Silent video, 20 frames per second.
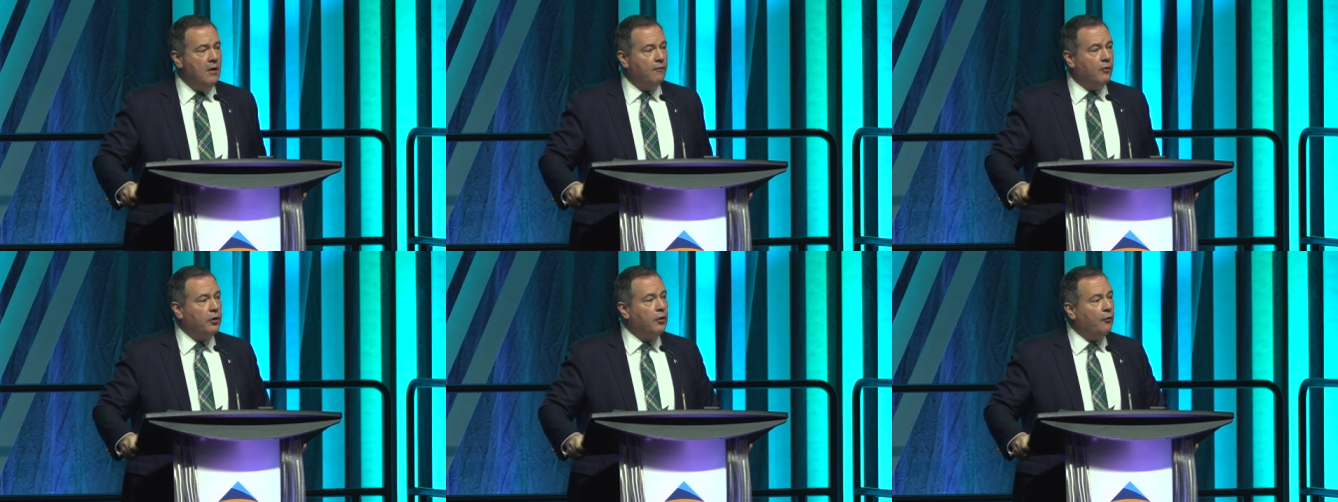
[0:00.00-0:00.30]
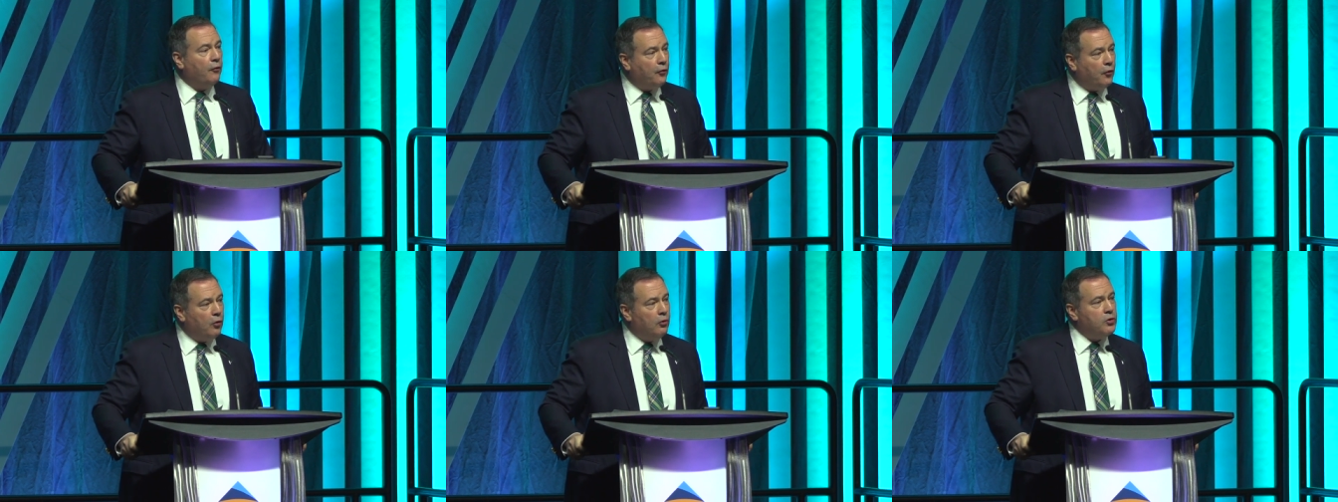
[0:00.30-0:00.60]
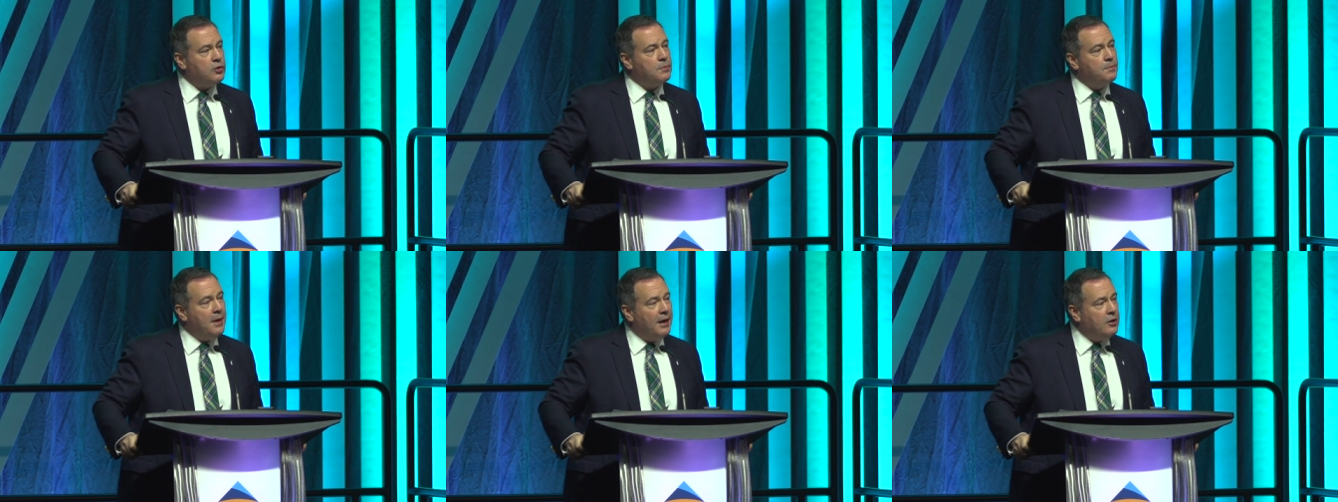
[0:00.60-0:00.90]
for the
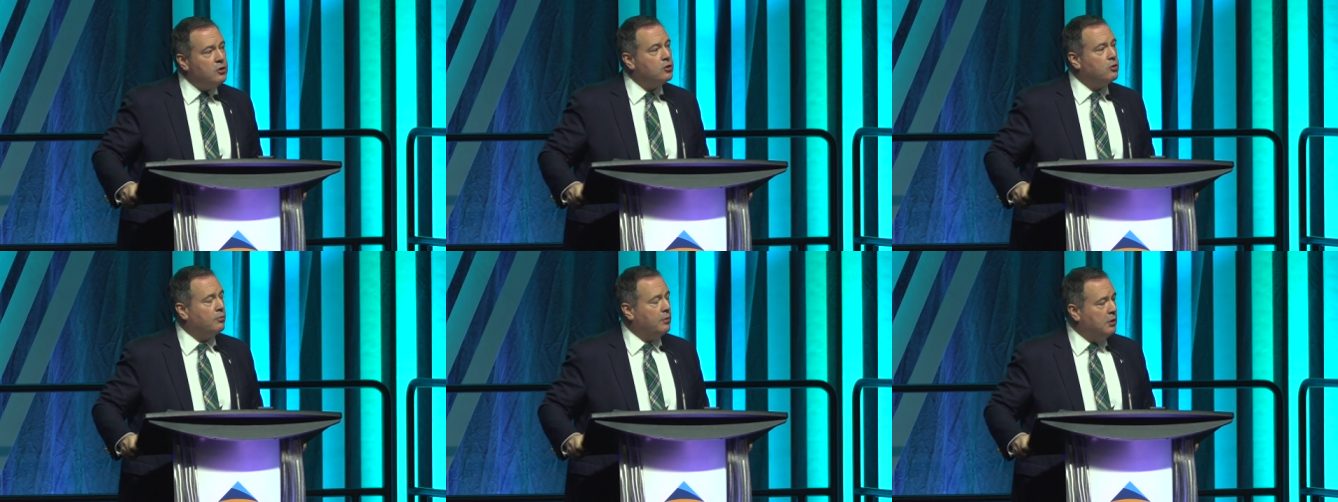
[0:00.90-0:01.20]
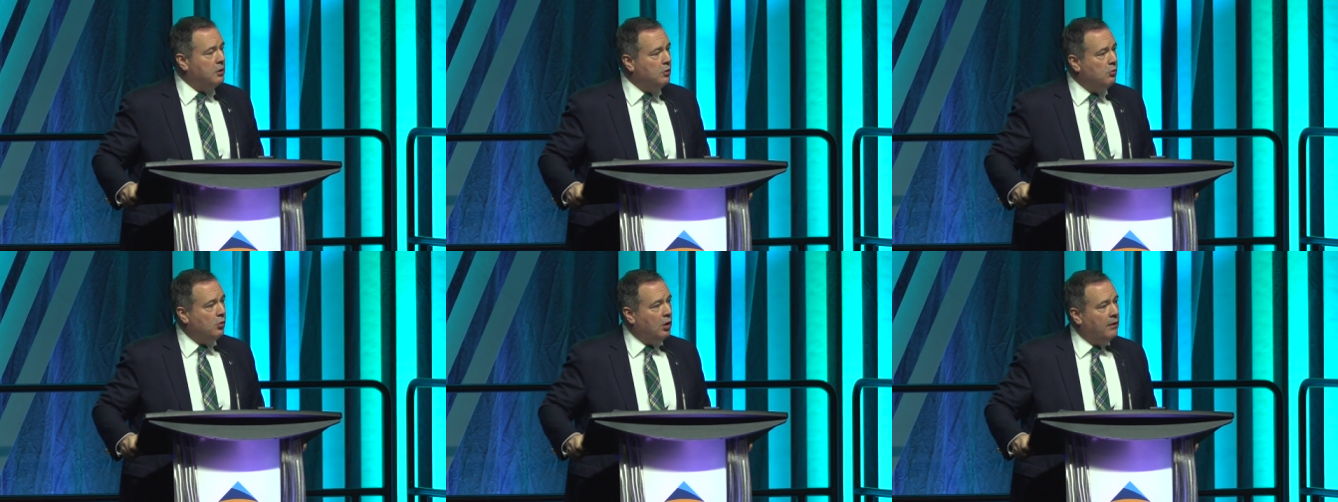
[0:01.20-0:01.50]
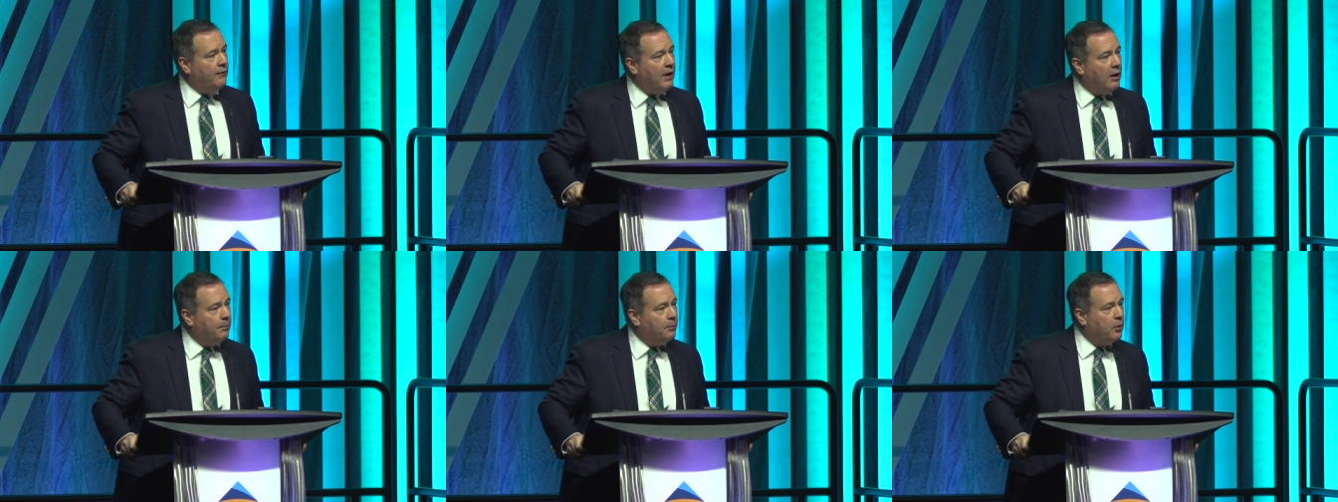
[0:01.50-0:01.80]
first major renewal
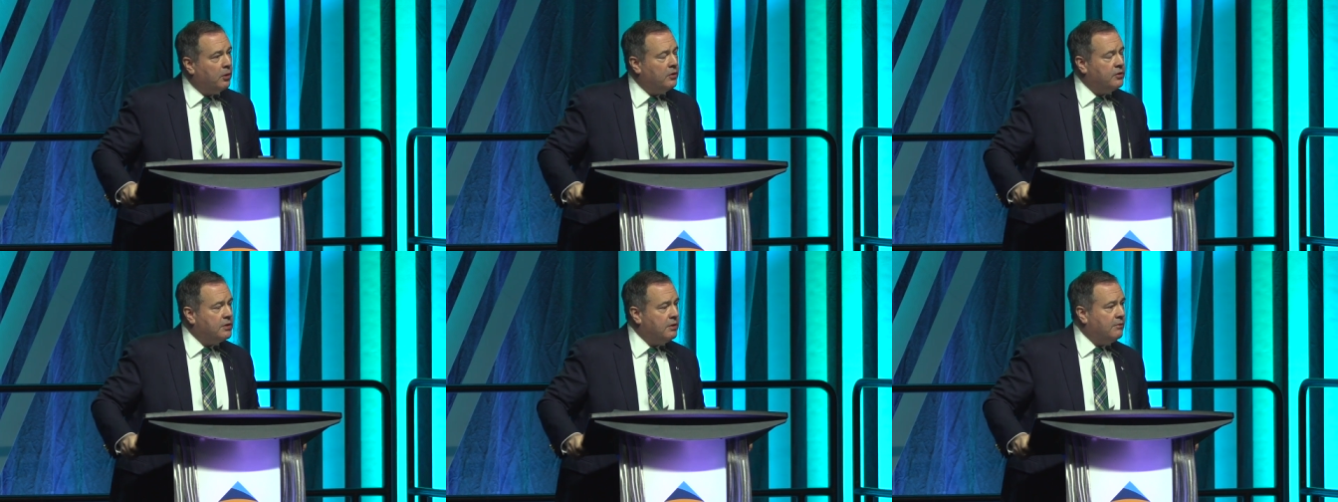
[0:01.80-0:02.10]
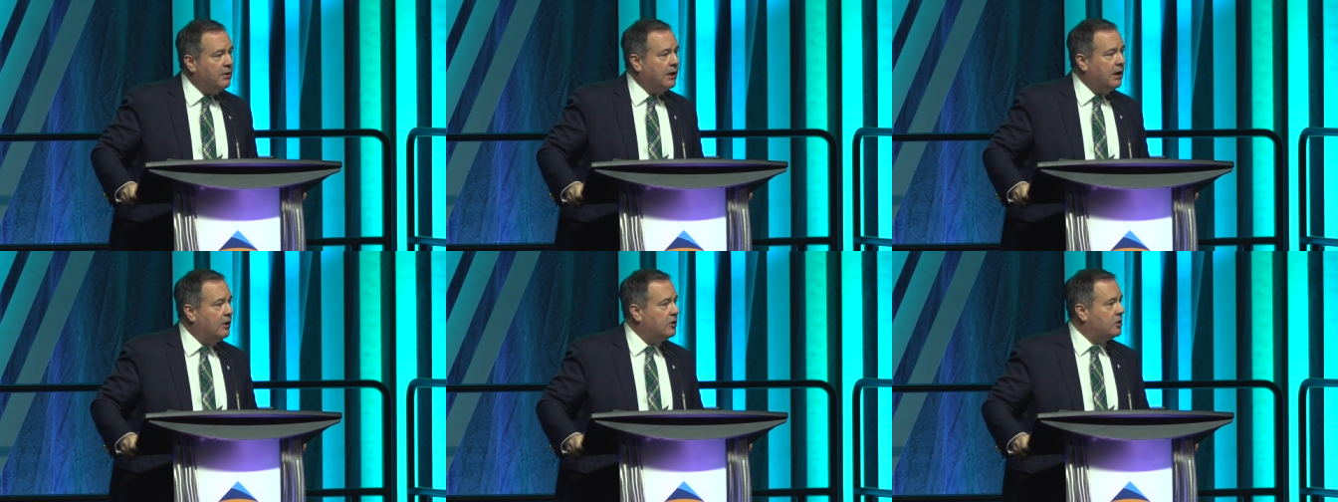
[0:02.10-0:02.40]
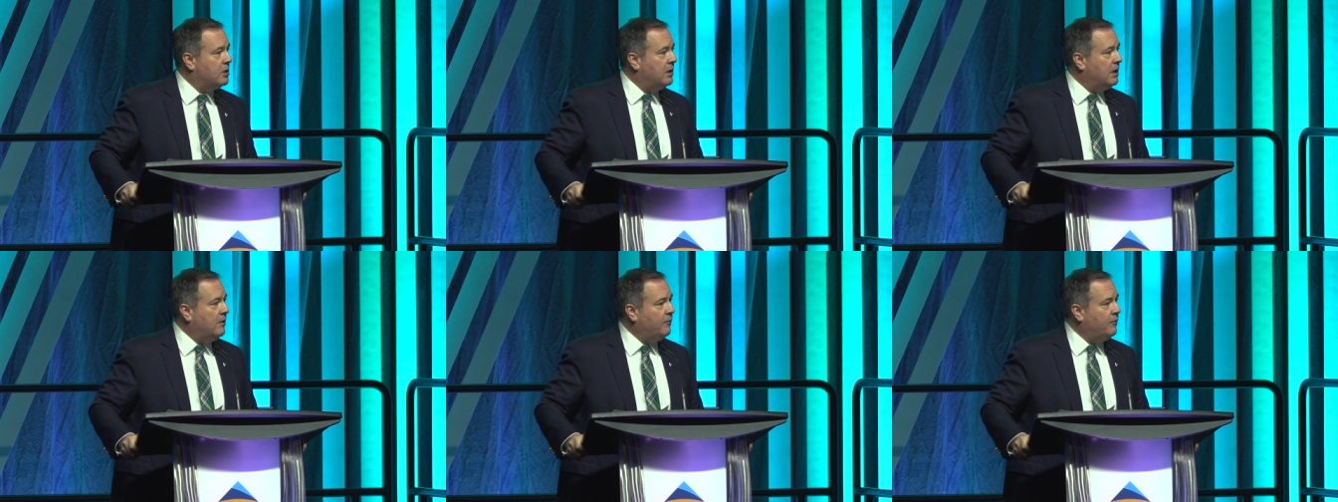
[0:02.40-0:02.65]
of Alberta's irrigation